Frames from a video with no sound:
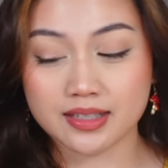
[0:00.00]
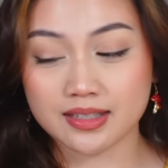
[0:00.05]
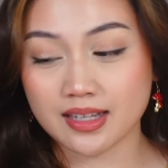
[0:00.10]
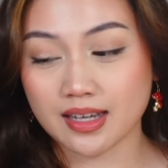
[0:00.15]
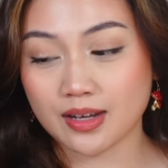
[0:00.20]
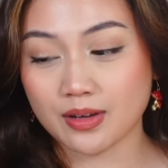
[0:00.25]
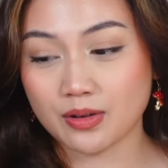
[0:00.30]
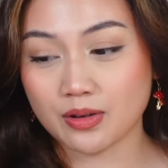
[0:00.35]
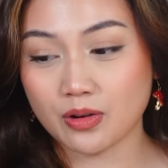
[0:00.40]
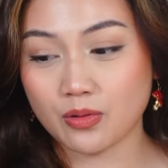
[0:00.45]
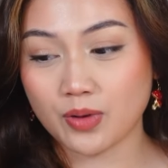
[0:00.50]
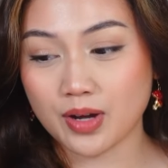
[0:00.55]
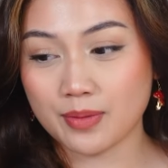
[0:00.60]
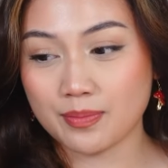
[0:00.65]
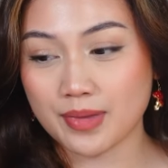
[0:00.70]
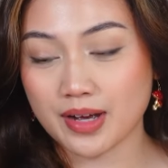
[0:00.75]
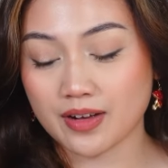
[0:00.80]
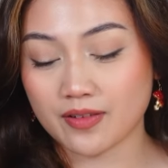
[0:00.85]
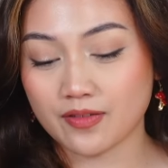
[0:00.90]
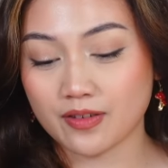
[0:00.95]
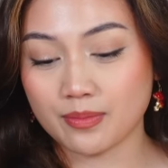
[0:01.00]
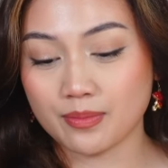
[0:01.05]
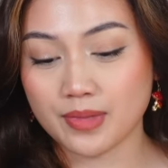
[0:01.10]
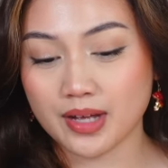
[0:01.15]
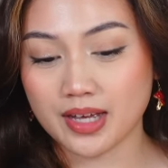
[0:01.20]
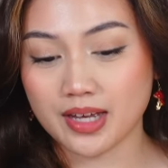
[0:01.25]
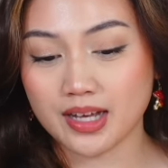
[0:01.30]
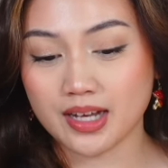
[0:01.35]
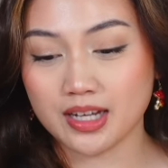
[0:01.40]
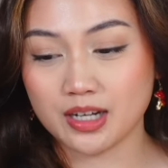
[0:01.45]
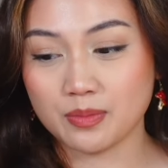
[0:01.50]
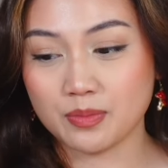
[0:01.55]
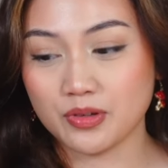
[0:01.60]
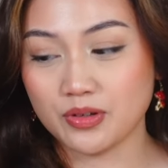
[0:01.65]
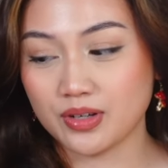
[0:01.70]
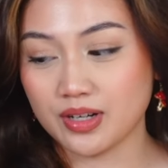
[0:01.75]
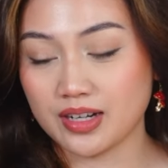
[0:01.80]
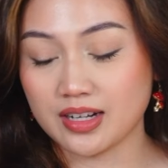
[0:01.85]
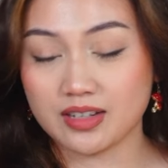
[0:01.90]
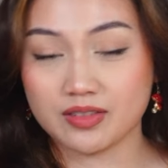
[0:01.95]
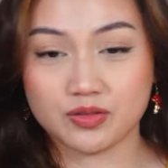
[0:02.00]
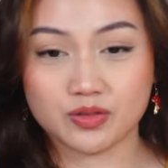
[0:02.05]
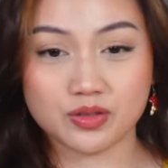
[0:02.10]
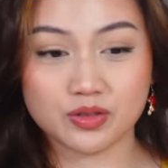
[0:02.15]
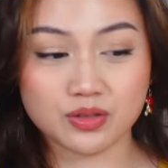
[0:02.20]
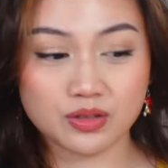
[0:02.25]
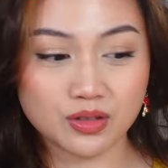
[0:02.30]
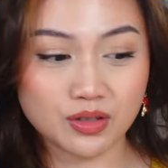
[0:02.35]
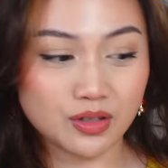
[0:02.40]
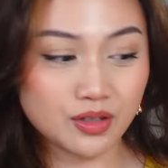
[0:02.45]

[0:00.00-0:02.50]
I went back from my honeymoon and I just